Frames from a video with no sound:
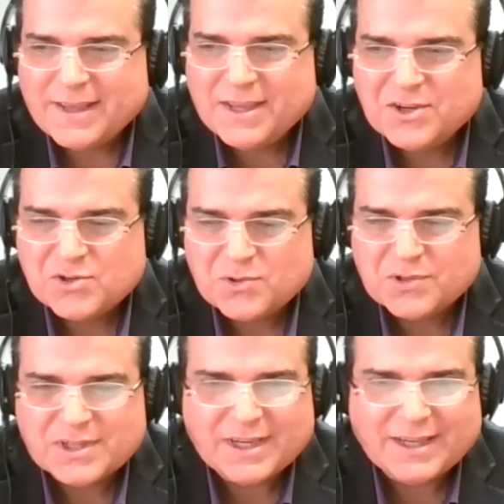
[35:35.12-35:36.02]

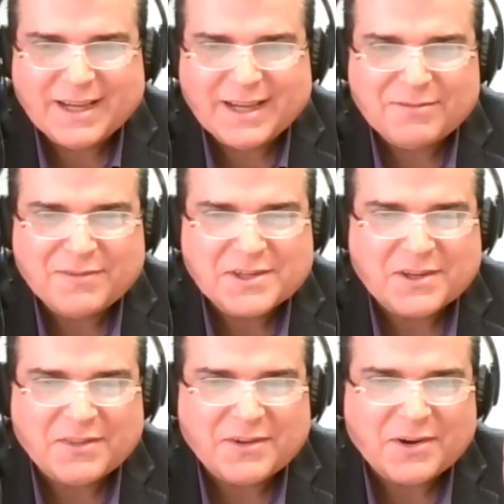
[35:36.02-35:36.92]
issues in
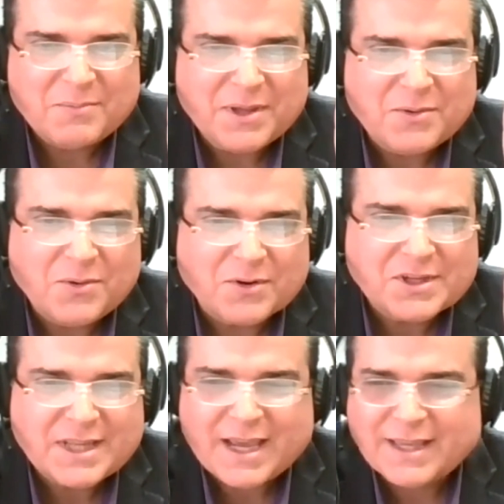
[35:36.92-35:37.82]
physical therapy in New York
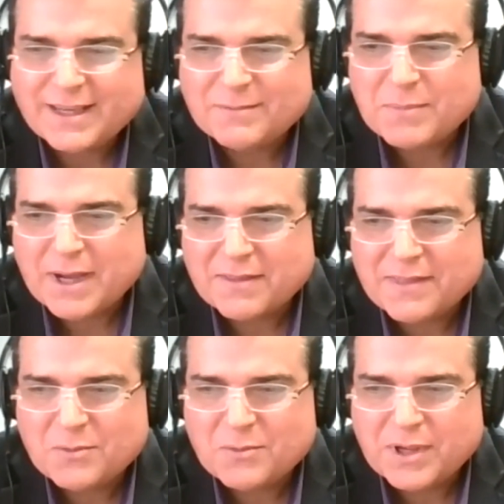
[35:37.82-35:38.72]
State. And back
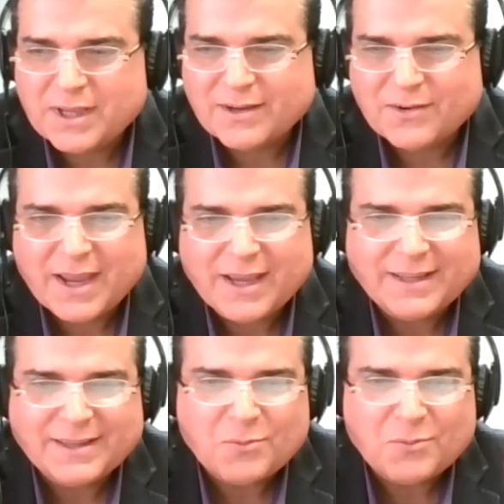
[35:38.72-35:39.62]
then we had
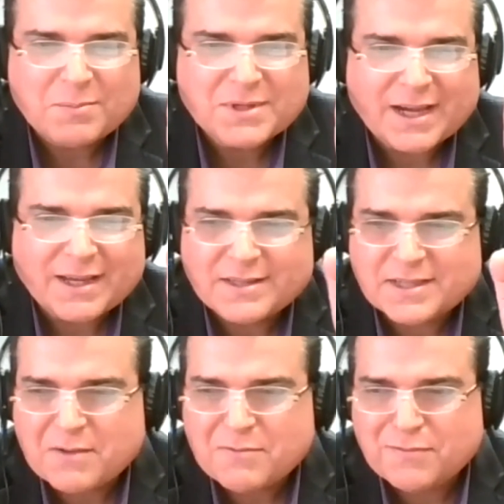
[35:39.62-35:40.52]
created a website,
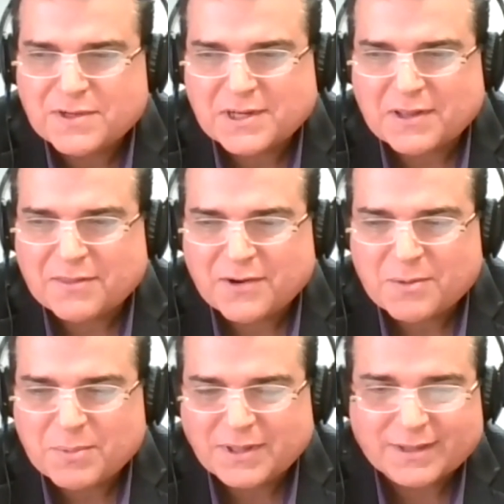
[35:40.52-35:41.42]

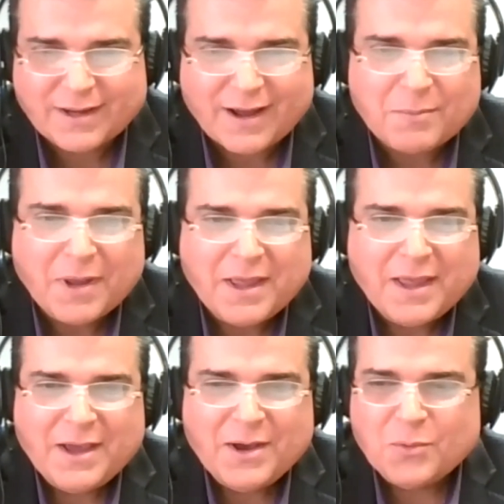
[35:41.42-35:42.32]
savephysicaltherapy.com.
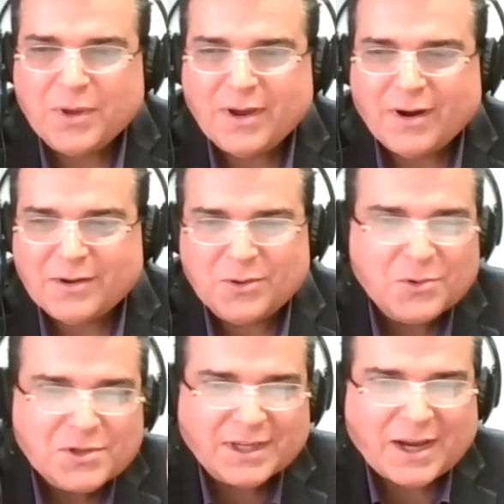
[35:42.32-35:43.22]
We are
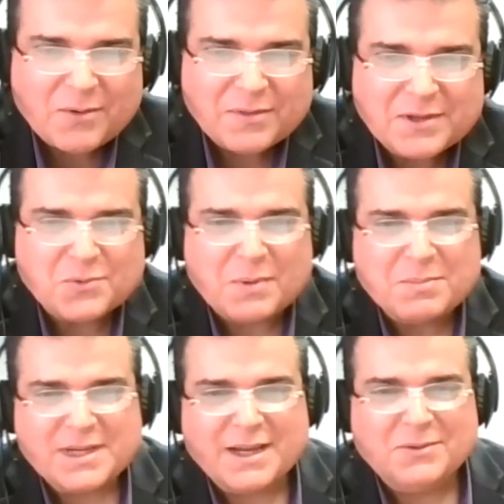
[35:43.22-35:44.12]
using now this
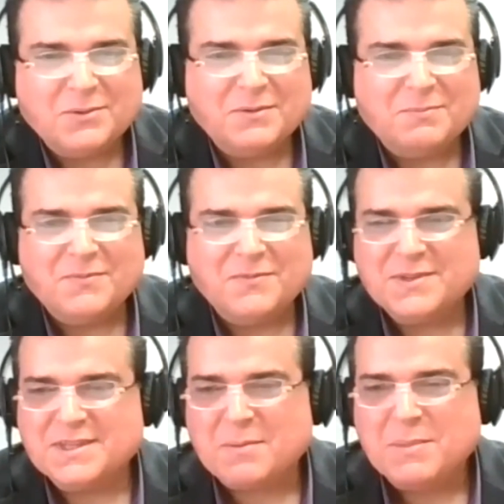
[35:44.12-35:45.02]
website to
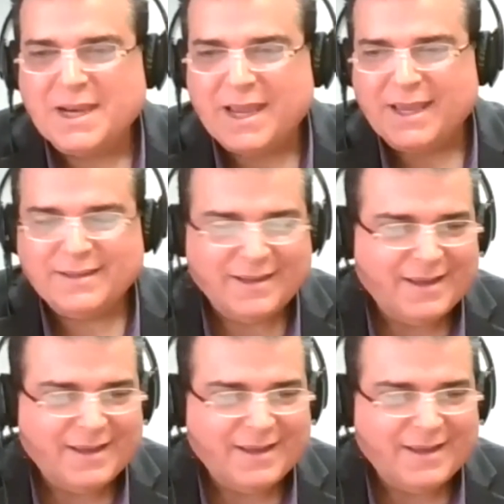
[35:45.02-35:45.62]
disseminate